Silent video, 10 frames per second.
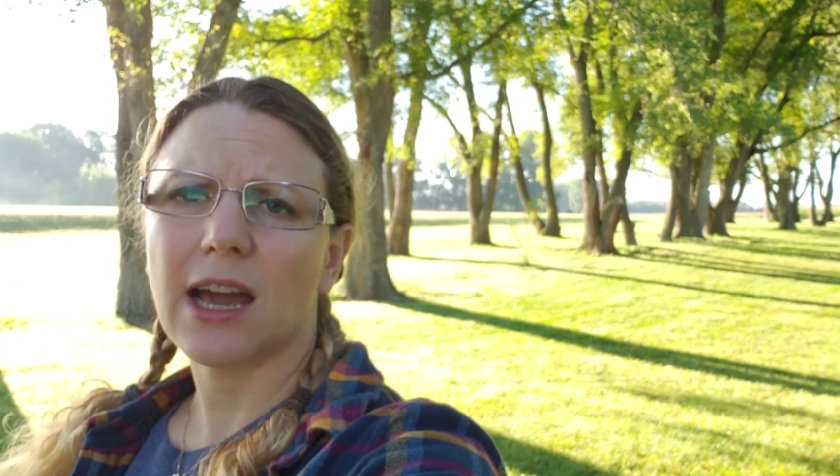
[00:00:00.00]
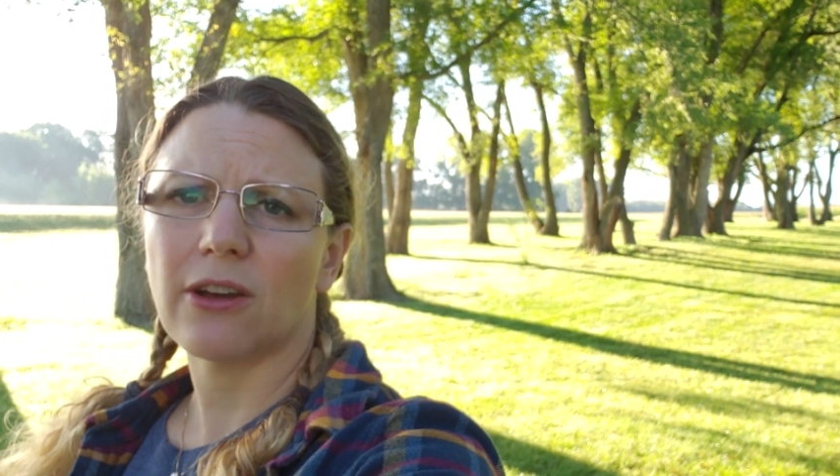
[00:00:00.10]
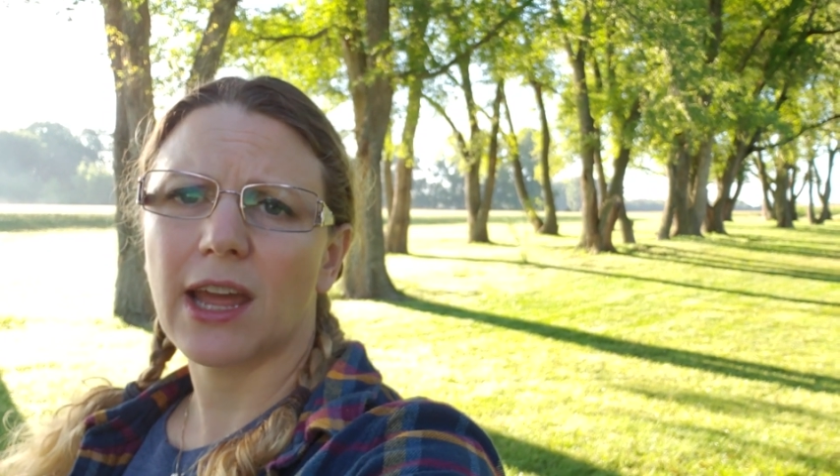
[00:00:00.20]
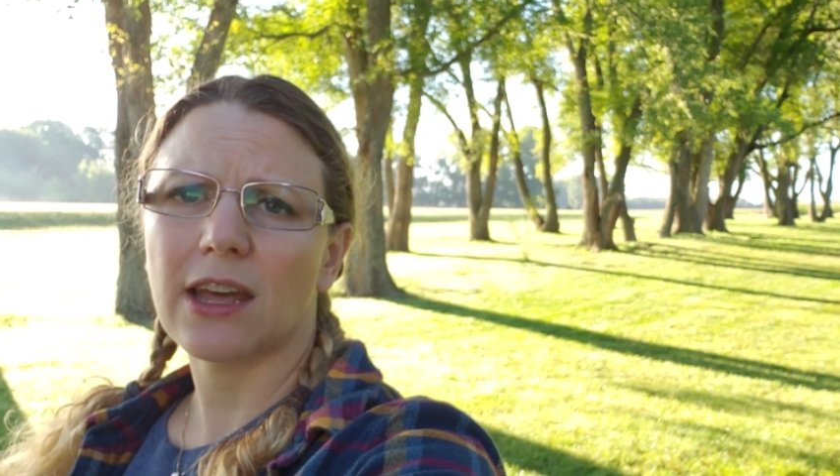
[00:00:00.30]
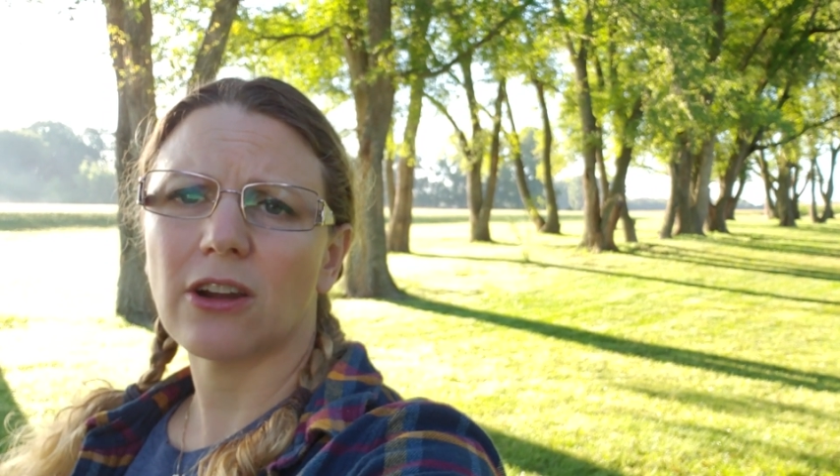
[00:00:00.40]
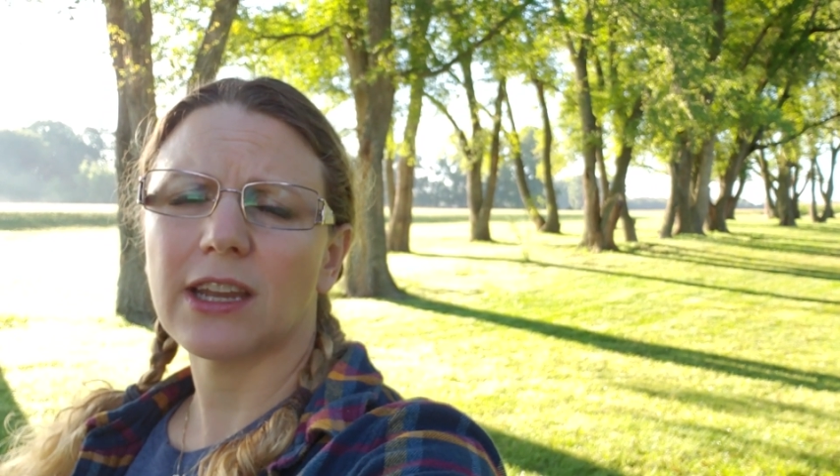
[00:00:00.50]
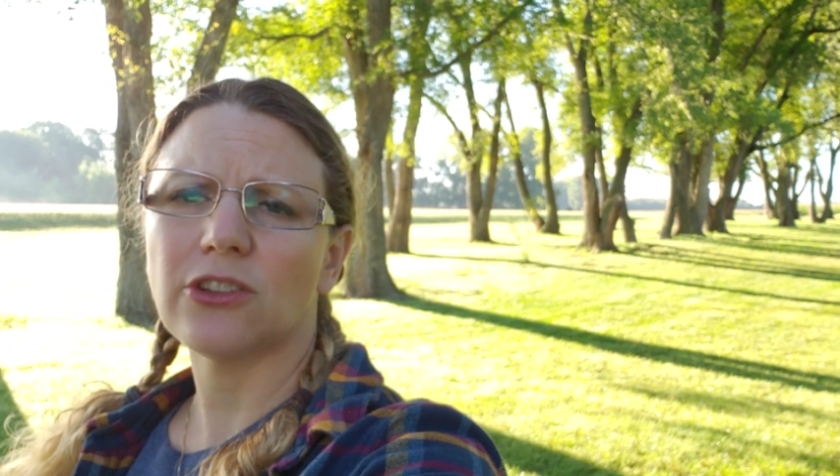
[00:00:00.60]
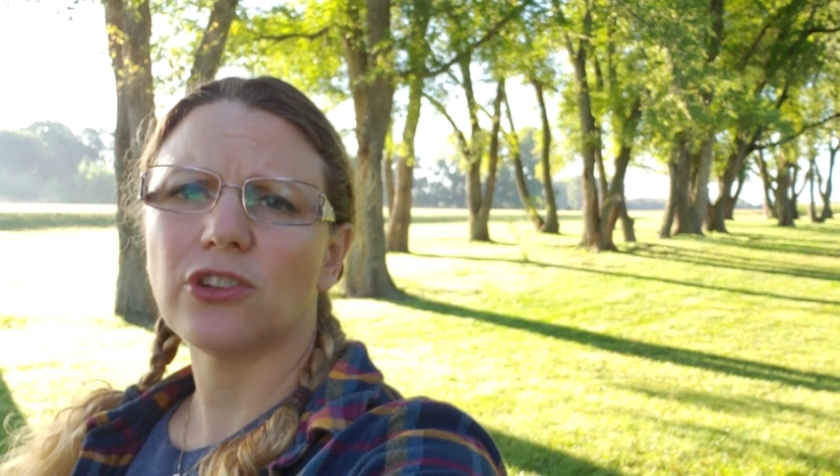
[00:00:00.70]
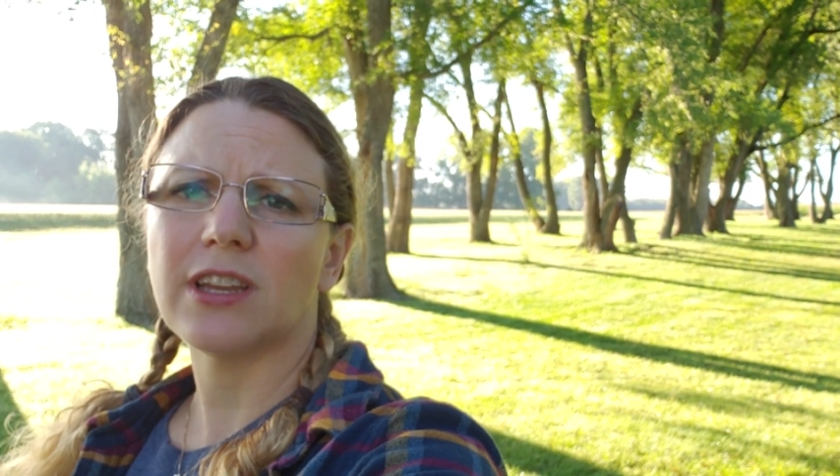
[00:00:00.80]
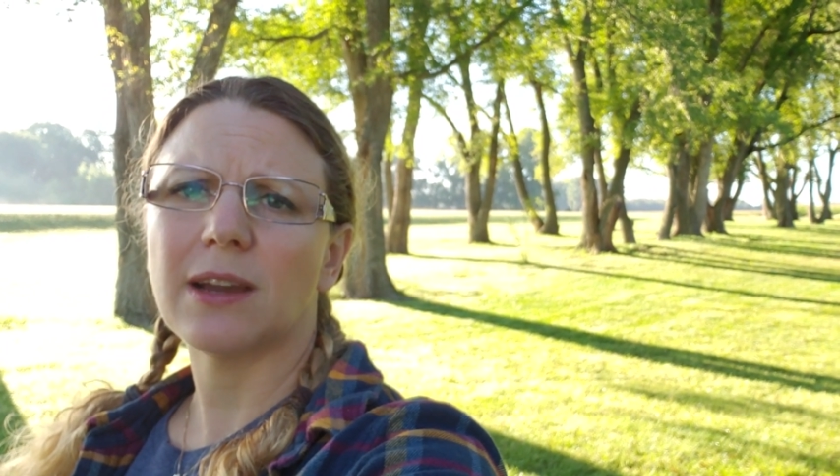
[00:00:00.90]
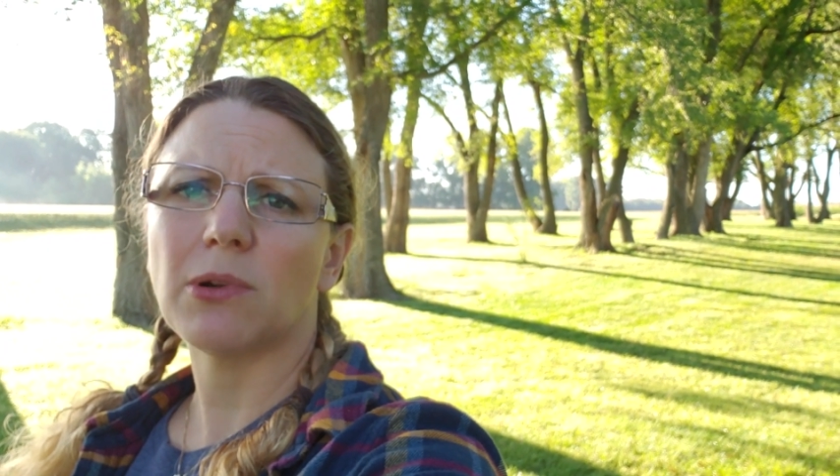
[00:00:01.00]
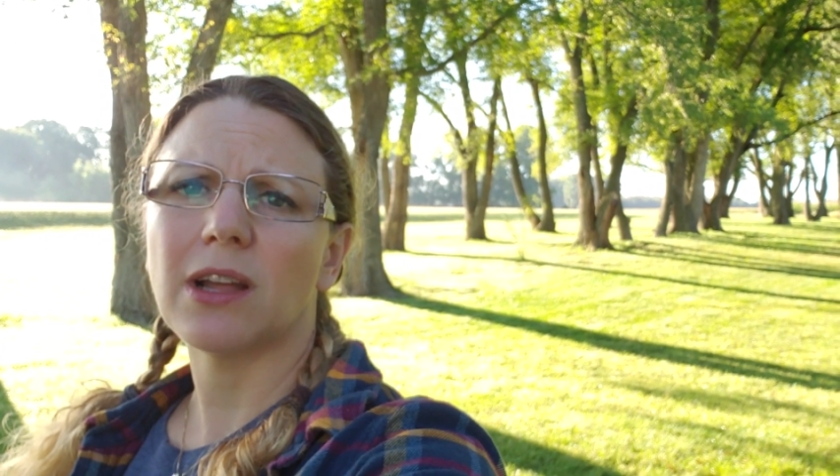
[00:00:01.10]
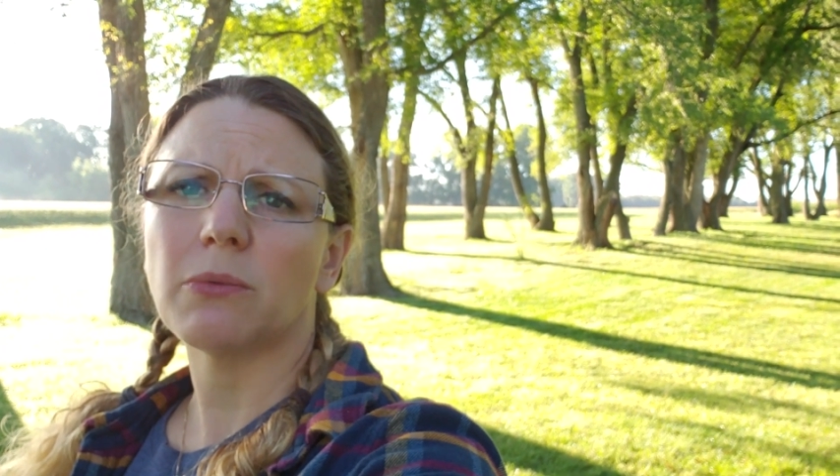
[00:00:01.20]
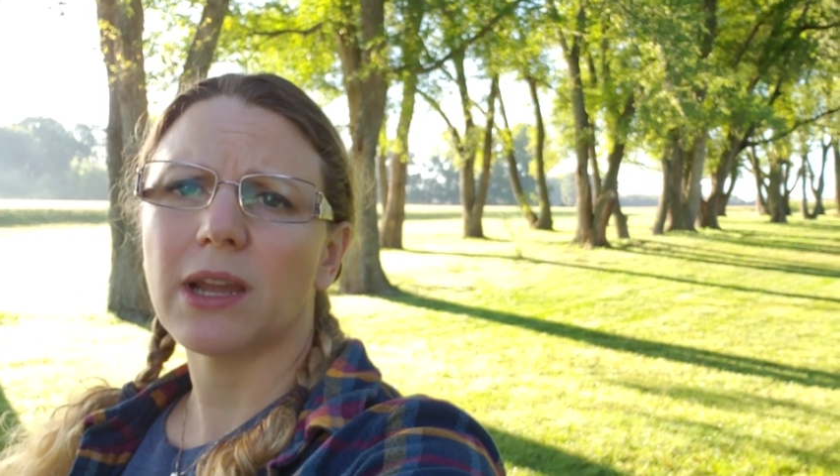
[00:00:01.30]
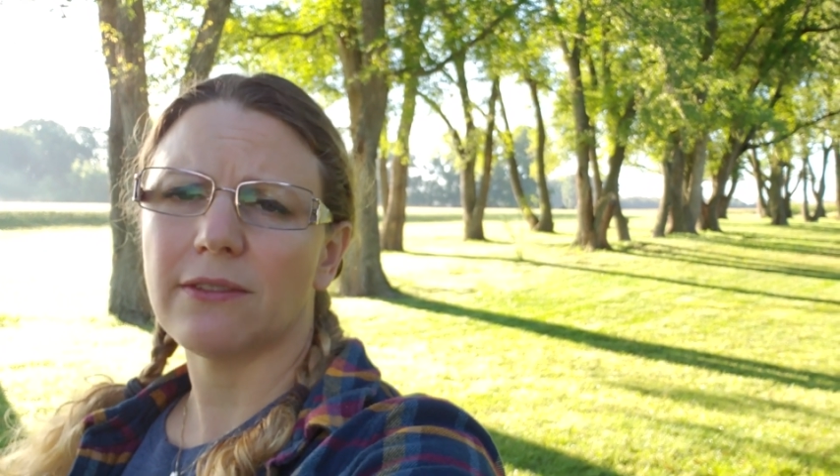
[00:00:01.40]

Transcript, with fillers: down at our kitchen table and